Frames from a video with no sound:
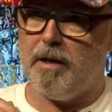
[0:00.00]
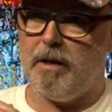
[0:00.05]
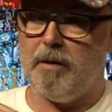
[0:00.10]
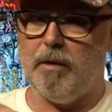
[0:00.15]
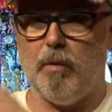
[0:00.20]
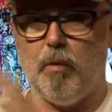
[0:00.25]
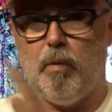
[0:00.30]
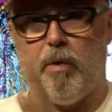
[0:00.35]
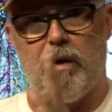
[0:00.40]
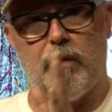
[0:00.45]
and
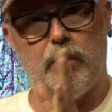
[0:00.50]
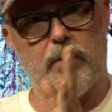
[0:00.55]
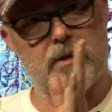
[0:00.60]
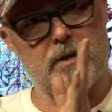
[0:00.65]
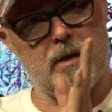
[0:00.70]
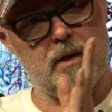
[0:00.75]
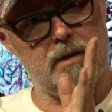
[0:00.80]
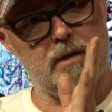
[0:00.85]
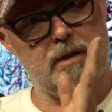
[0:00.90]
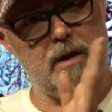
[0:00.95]
then one was
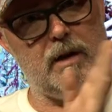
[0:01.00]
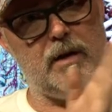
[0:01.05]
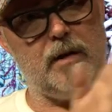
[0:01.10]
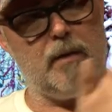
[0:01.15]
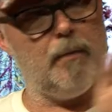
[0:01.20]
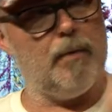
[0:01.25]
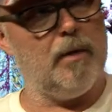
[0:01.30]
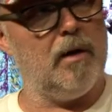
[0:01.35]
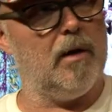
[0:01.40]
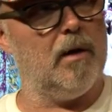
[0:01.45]
like down the
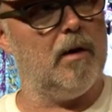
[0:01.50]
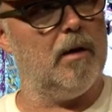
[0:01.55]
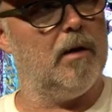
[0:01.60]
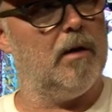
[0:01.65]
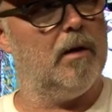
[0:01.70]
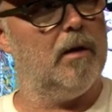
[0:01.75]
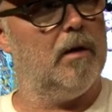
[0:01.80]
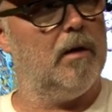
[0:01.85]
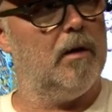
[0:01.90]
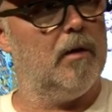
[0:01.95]
pier.
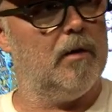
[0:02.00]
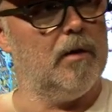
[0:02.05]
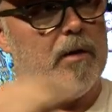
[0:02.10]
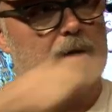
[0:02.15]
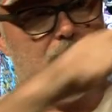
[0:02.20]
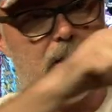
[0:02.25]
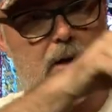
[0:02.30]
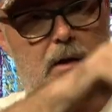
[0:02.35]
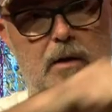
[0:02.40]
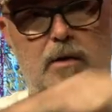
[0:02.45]

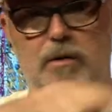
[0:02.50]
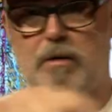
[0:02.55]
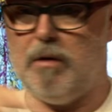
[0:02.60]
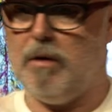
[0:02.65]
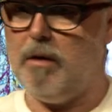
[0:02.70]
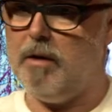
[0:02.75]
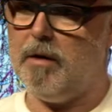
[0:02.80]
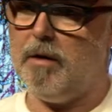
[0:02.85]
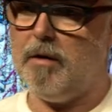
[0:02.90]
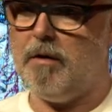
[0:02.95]
Wow. These,
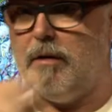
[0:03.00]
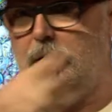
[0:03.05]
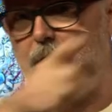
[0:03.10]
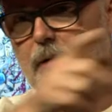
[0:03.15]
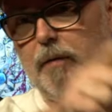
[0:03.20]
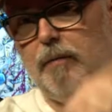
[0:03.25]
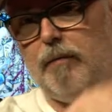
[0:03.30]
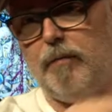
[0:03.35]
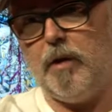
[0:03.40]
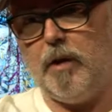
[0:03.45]
like
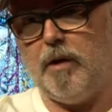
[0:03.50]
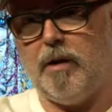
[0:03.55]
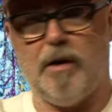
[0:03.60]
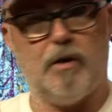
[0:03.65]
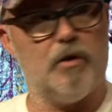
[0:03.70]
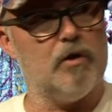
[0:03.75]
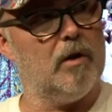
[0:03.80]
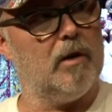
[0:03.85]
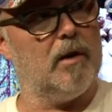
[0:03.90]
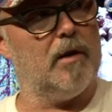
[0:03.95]
kind of
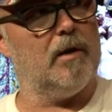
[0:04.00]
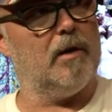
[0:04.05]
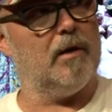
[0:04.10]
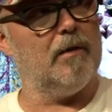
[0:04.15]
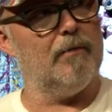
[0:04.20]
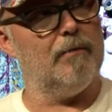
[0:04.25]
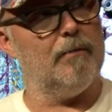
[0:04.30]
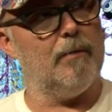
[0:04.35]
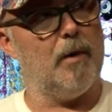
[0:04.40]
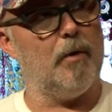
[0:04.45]

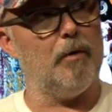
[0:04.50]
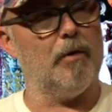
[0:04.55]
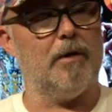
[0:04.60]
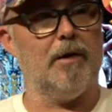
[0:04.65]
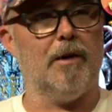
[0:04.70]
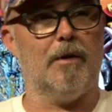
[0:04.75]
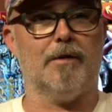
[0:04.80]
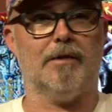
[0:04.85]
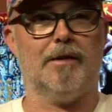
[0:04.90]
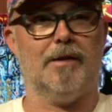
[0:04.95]
undulating balcony.
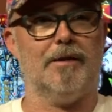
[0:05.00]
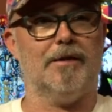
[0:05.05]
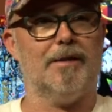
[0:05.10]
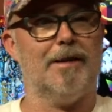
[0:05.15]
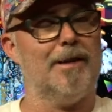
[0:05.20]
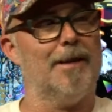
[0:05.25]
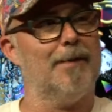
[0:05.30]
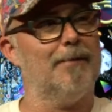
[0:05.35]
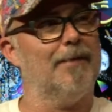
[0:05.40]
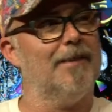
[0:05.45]
Yeah. I was like,
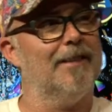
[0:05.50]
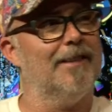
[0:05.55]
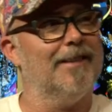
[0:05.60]
damn.